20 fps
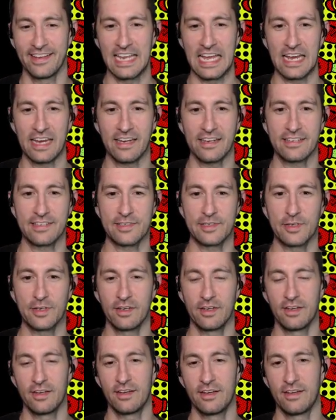
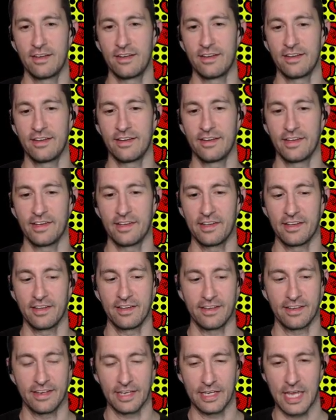Nice.
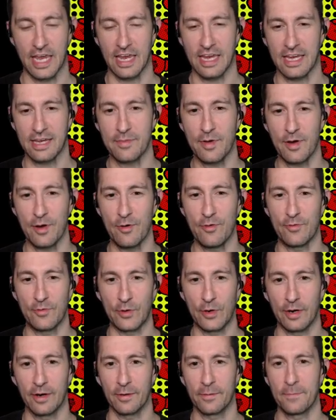Game
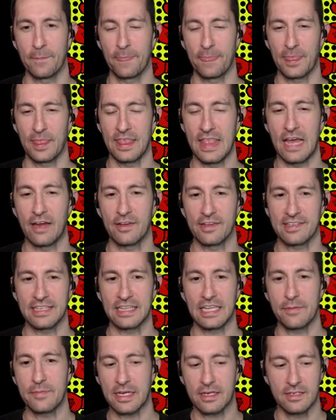over. Now, does
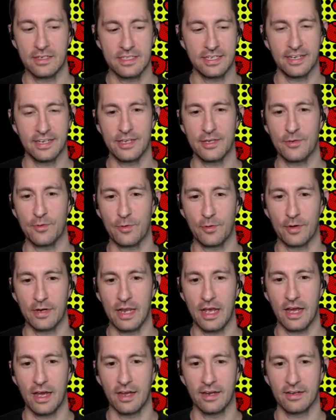it let me continue or
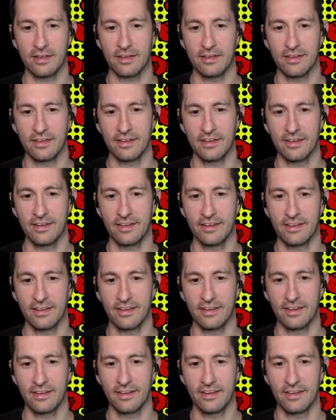not?
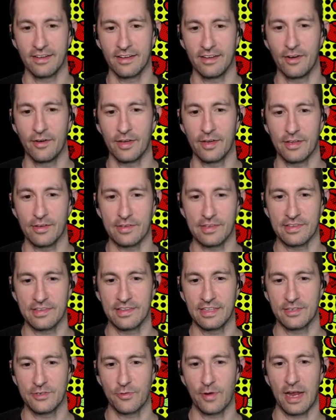Oh, it uses
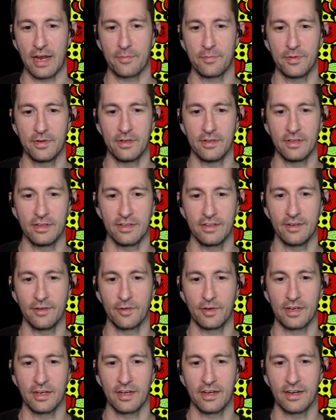the trackball.
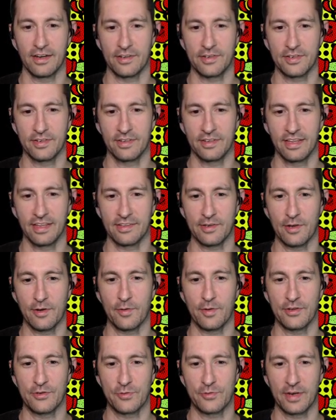Oh, gosh. That's
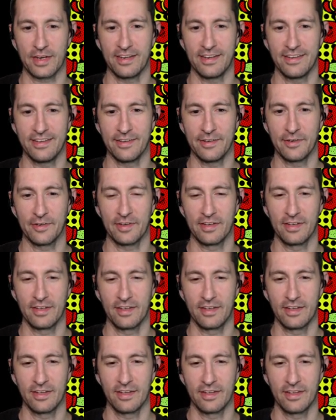always tricky to do.
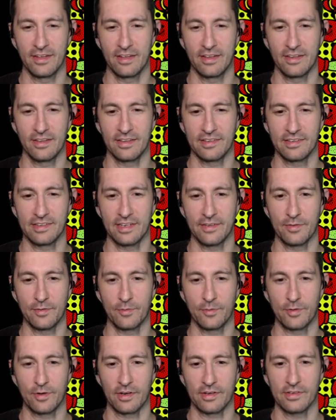Let's see if
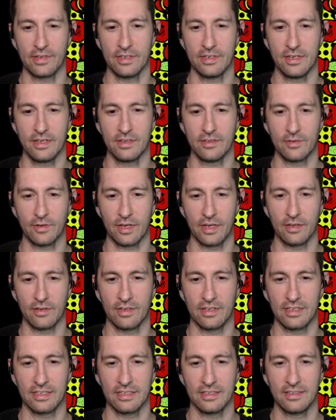it works. It does. Okay.
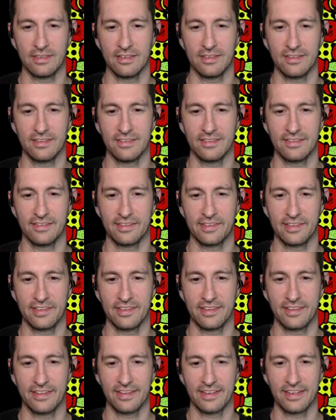
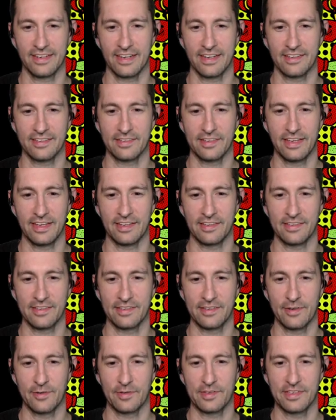Gosh. Yeah, it's
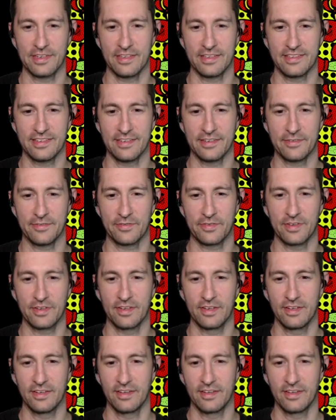so sensitive